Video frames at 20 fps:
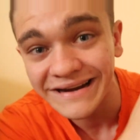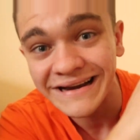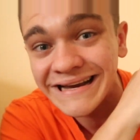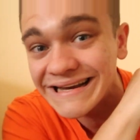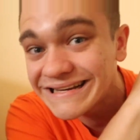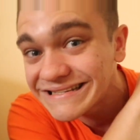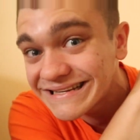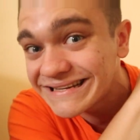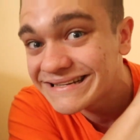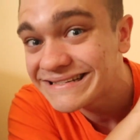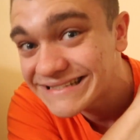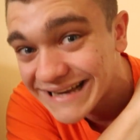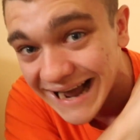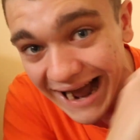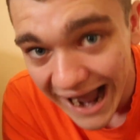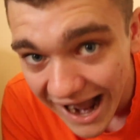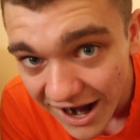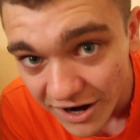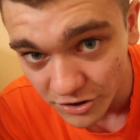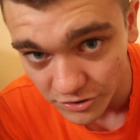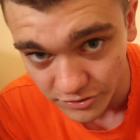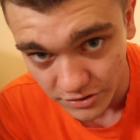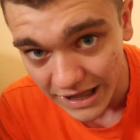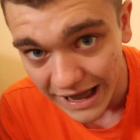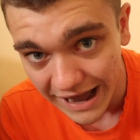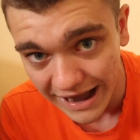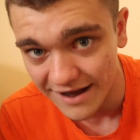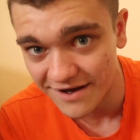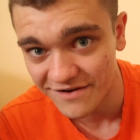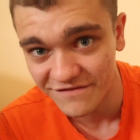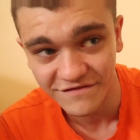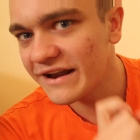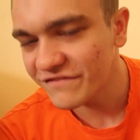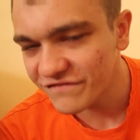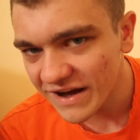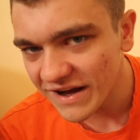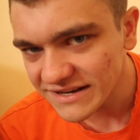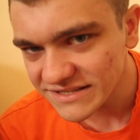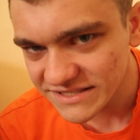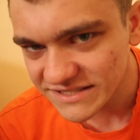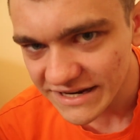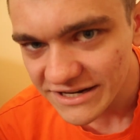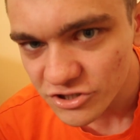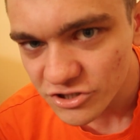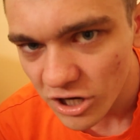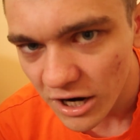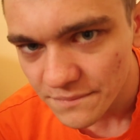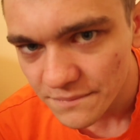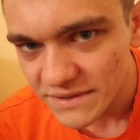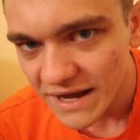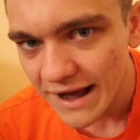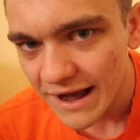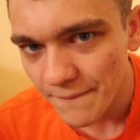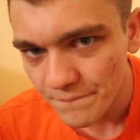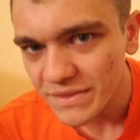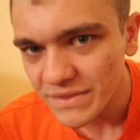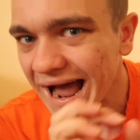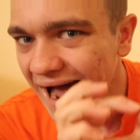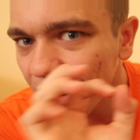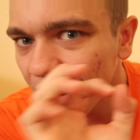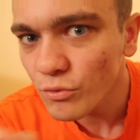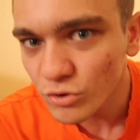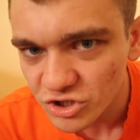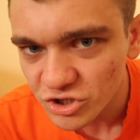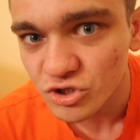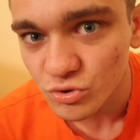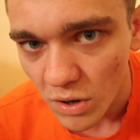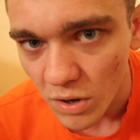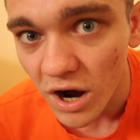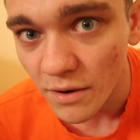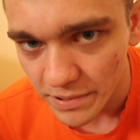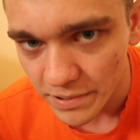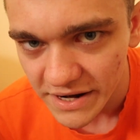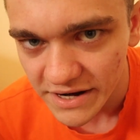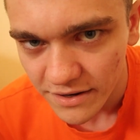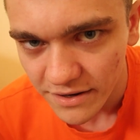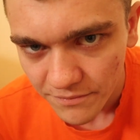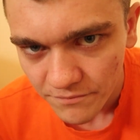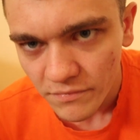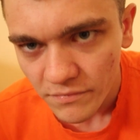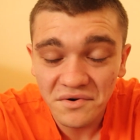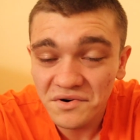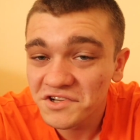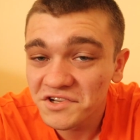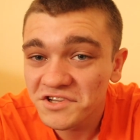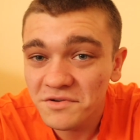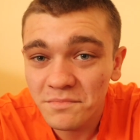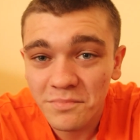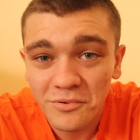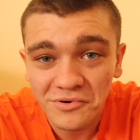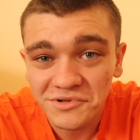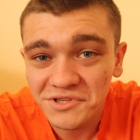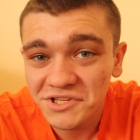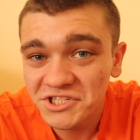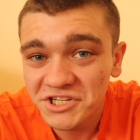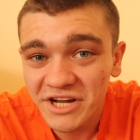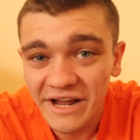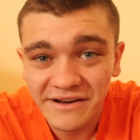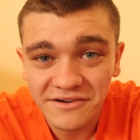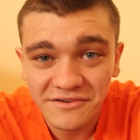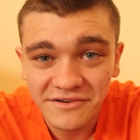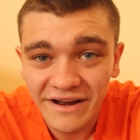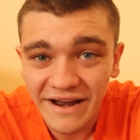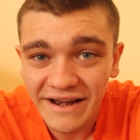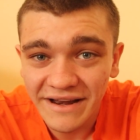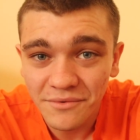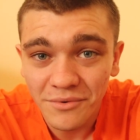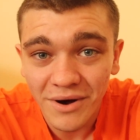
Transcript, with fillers: his entire life. And if I see drop time, I will drop him. If you want to support the channel in any